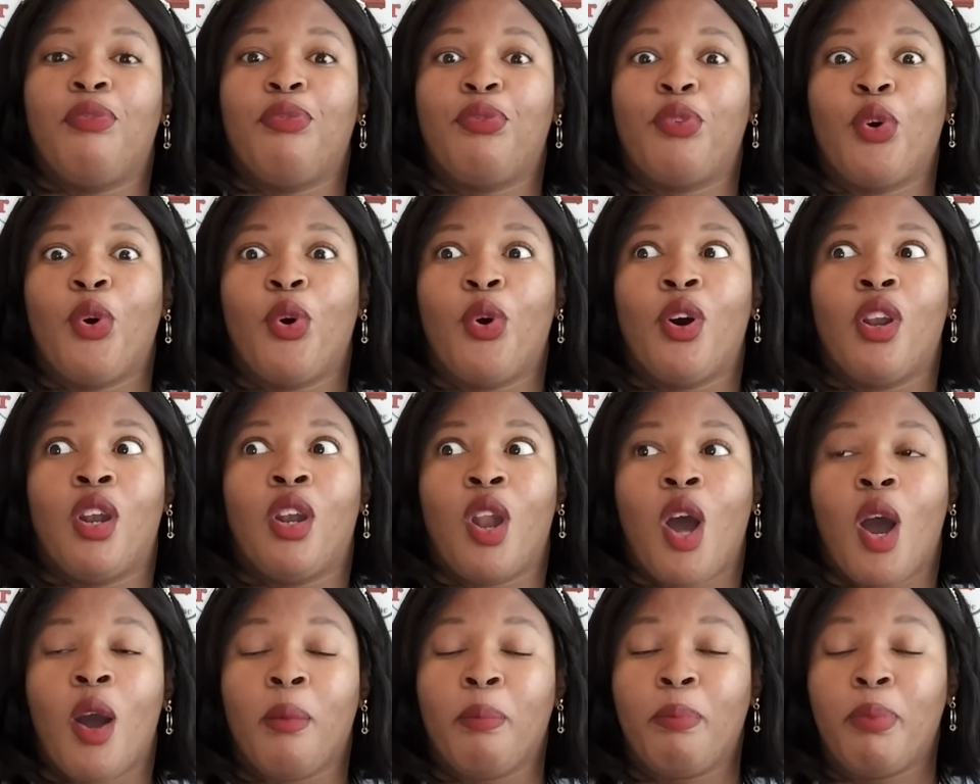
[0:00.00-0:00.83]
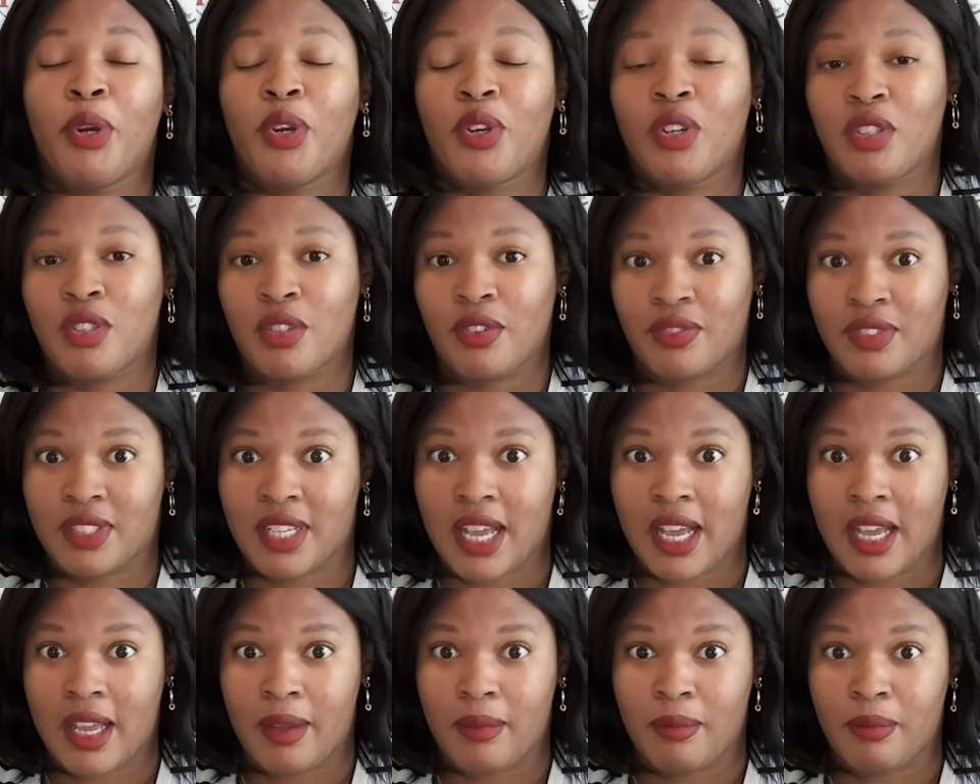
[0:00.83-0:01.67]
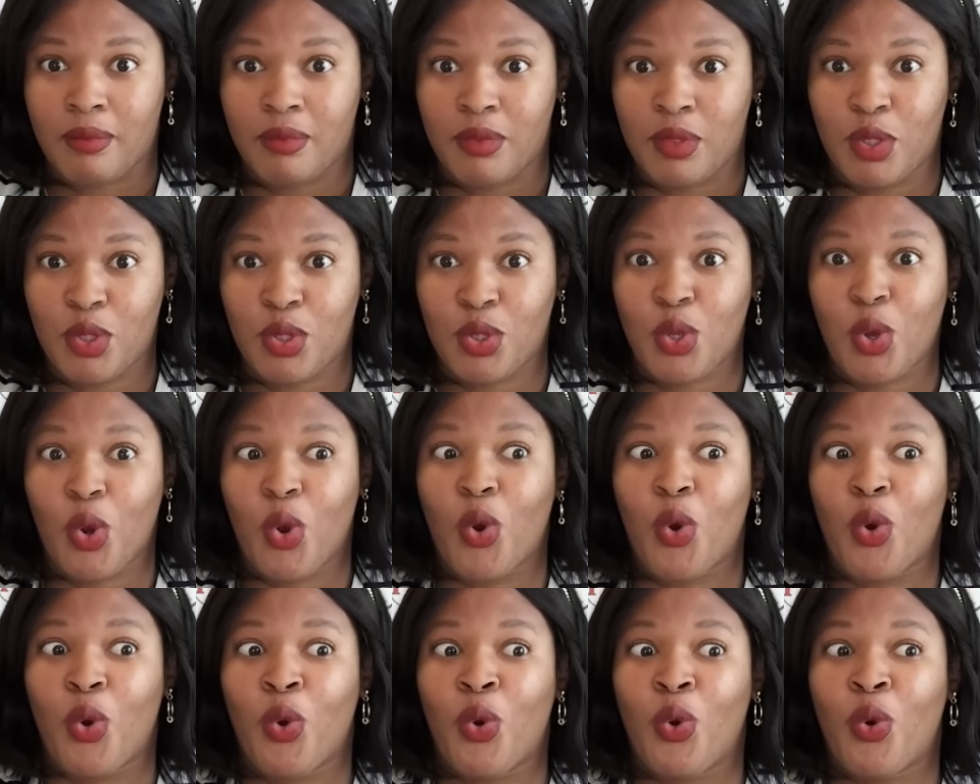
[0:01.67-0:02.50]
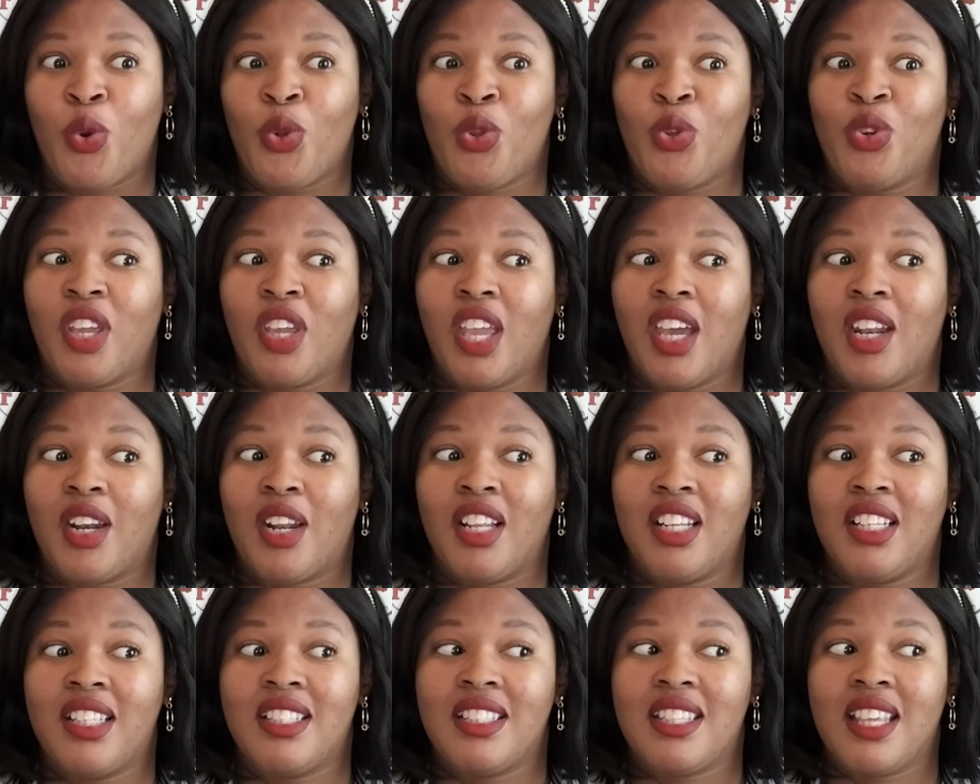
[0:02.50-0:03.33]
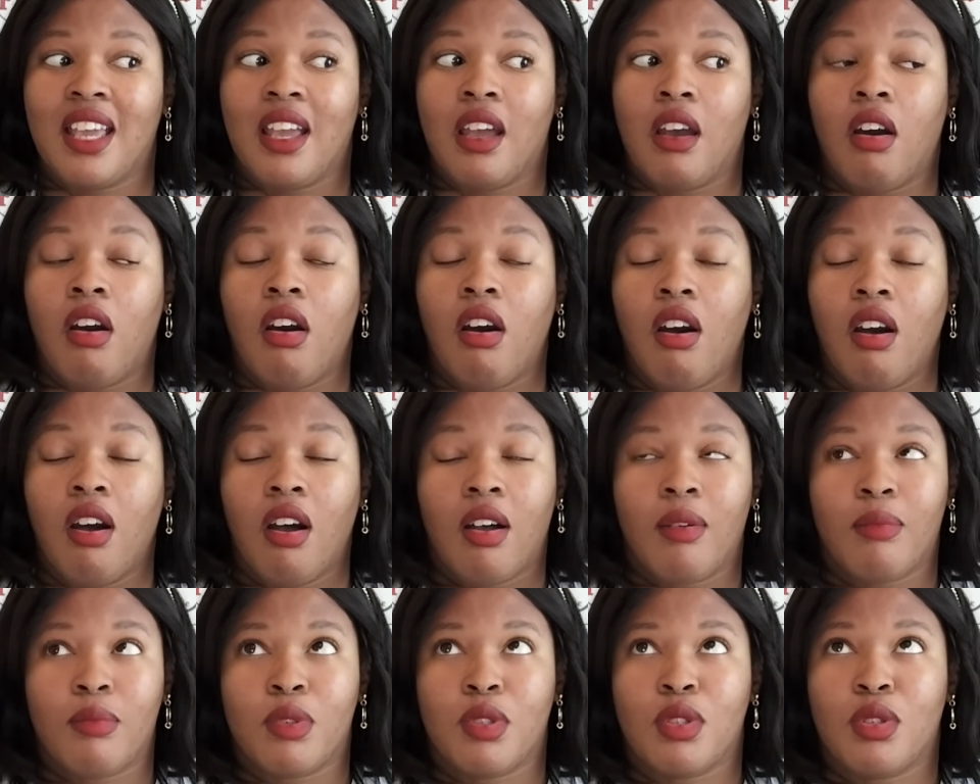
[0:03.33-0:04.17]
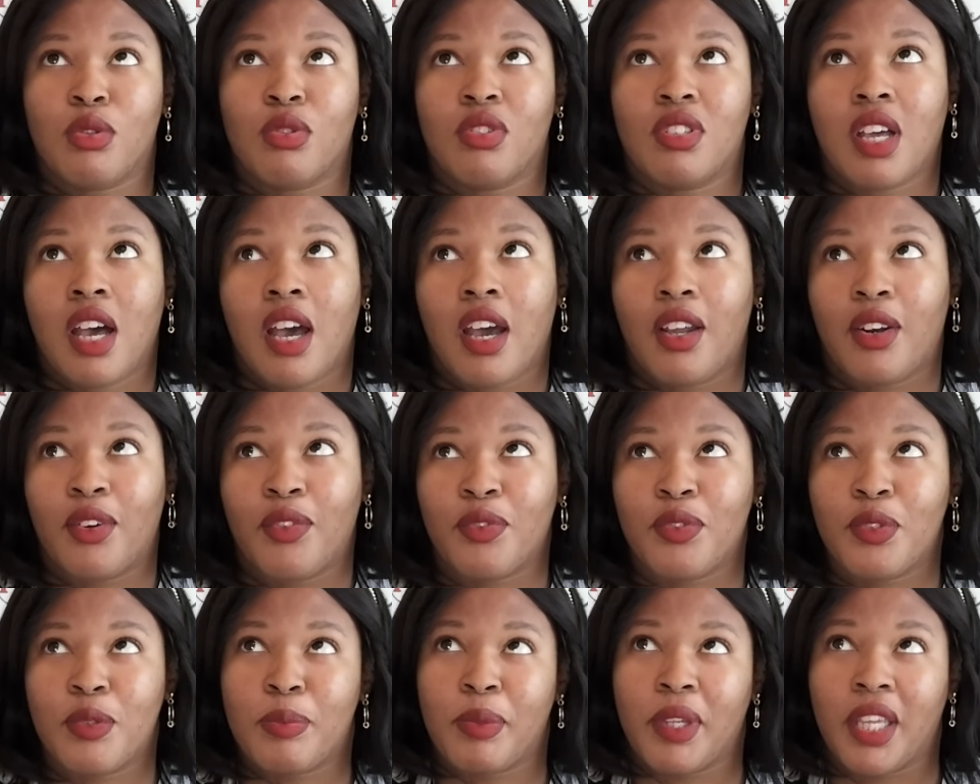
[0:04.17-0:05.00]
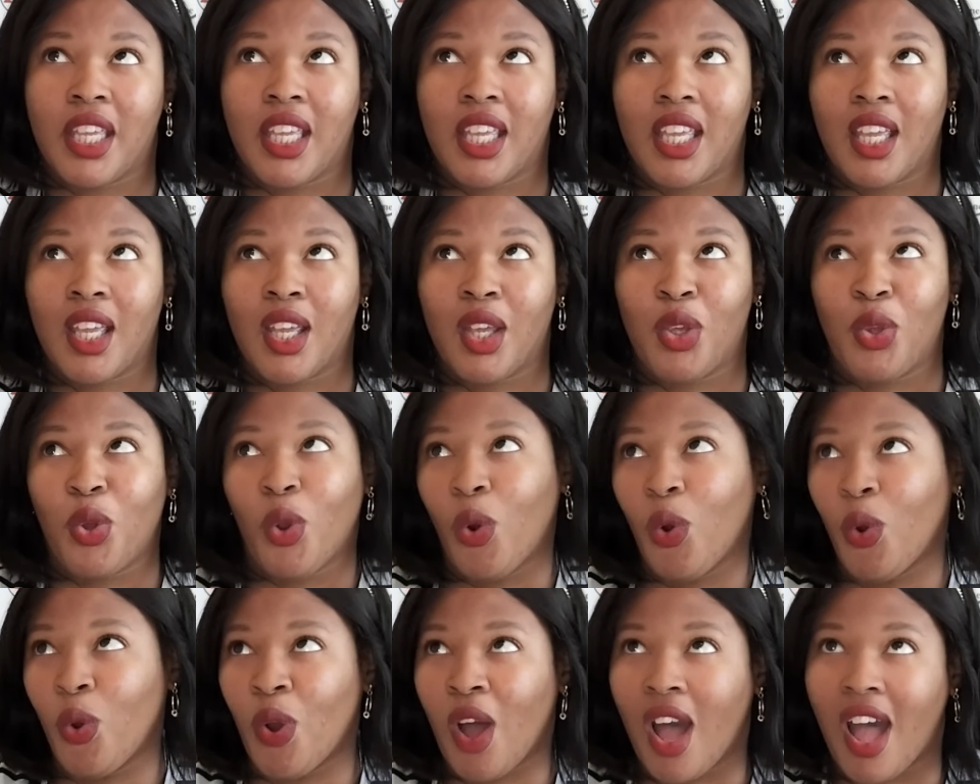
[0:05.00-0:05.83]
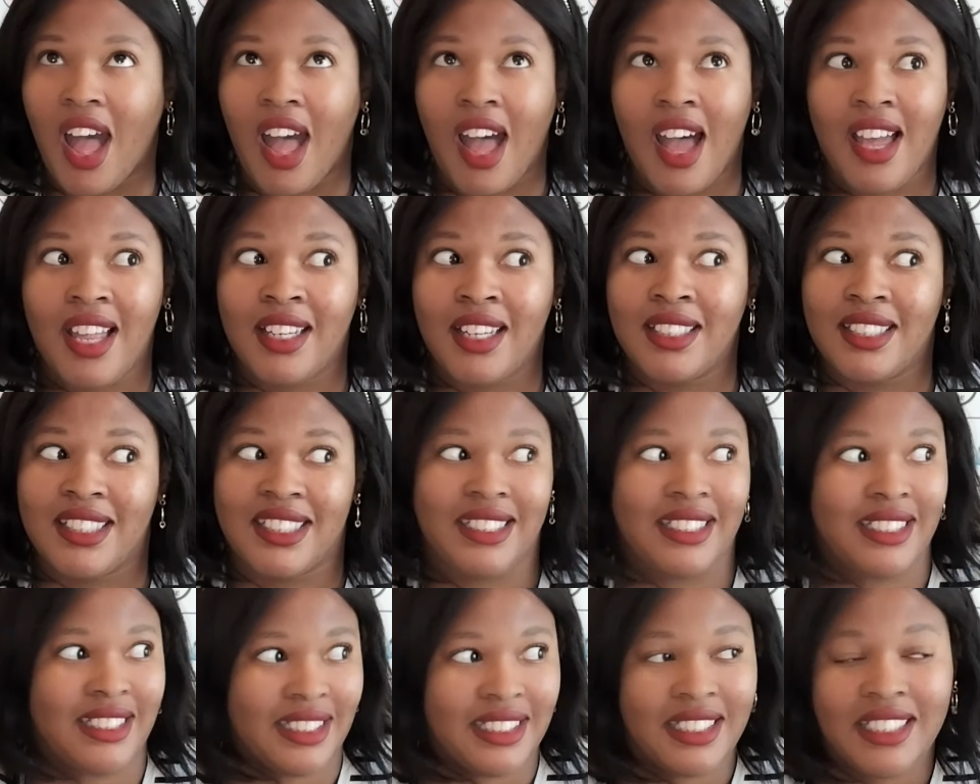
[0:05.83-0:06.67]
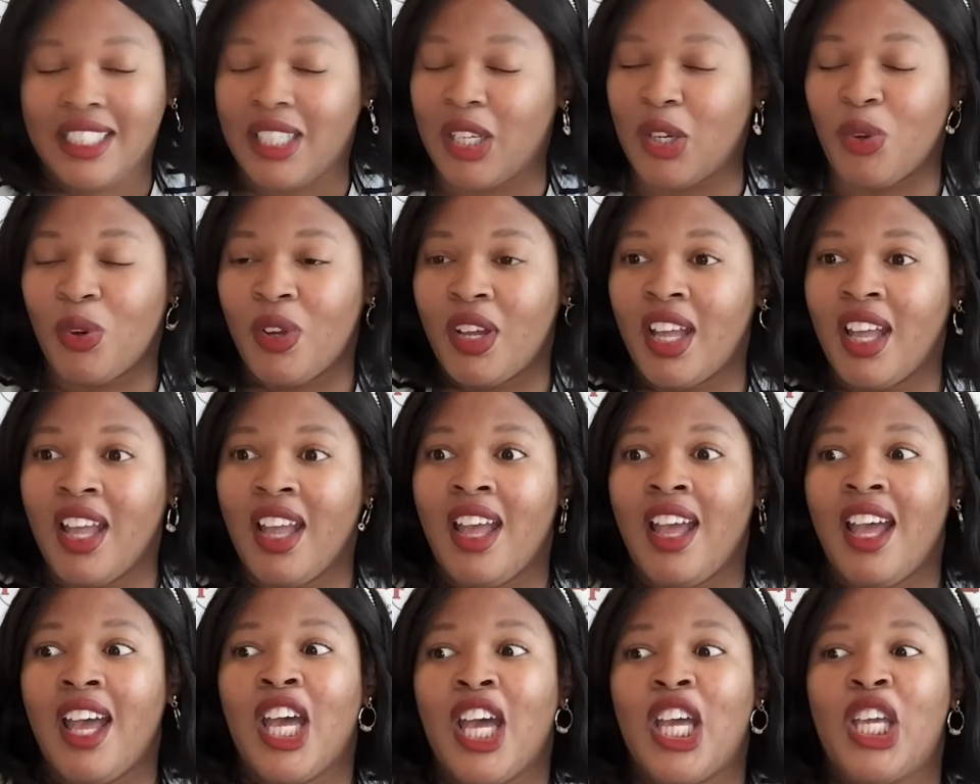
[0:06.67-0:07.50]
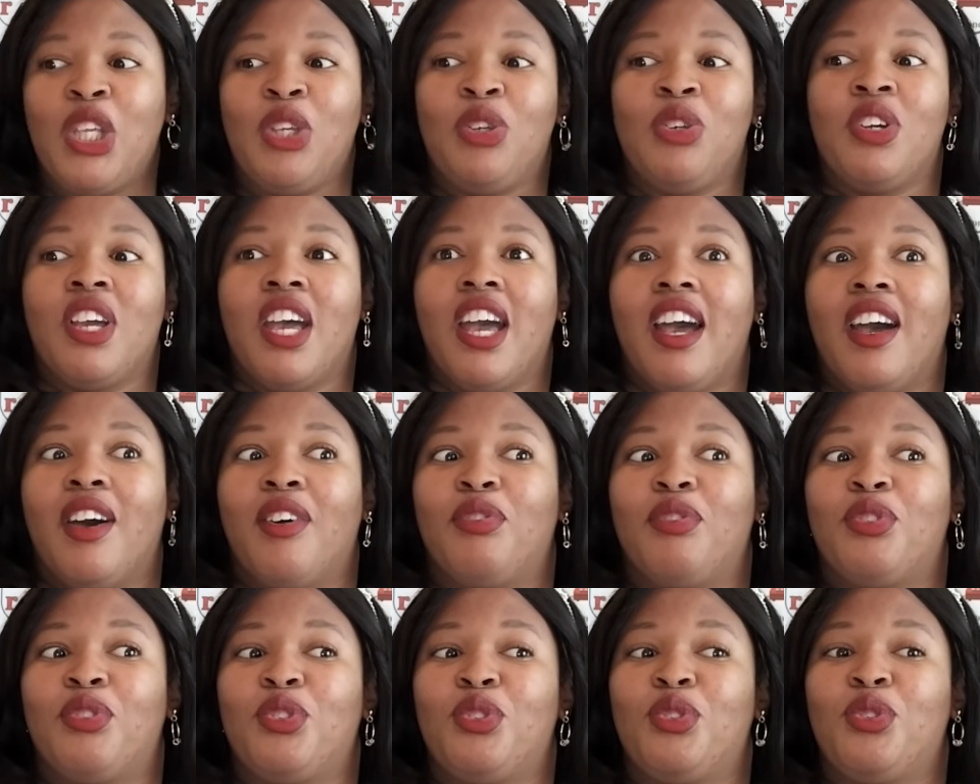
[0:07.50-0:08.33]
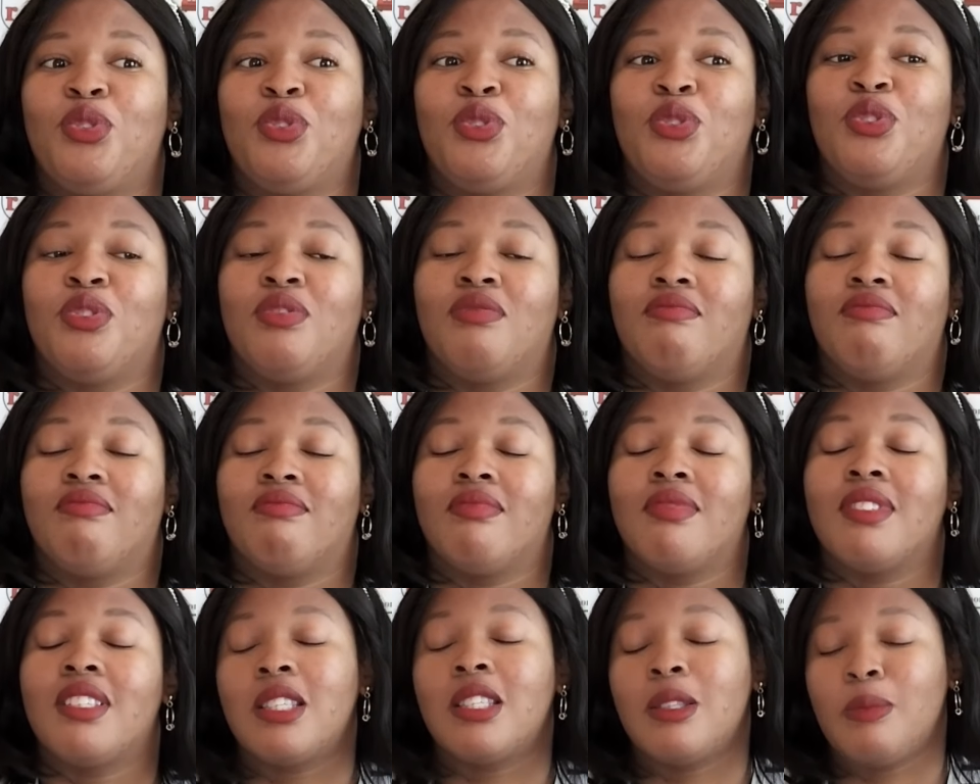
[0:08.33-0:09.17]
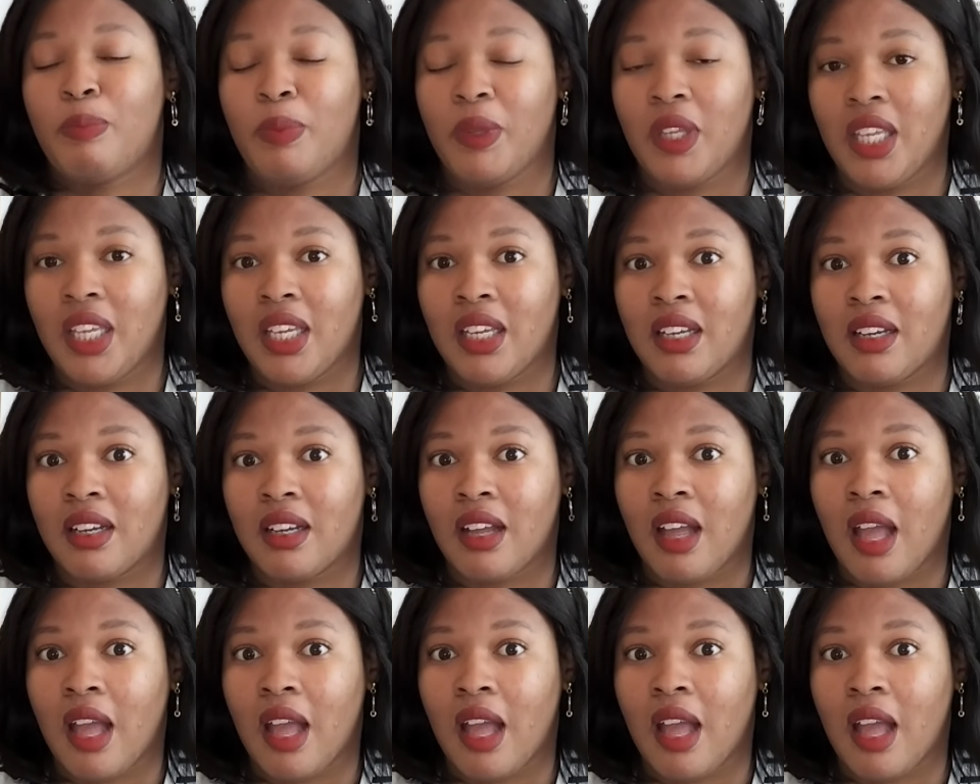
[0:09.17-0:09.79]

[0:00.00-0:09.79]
for long periods of time. So you cannot say, oh, I'm so tired of speaking. Yo, I'm You have to speak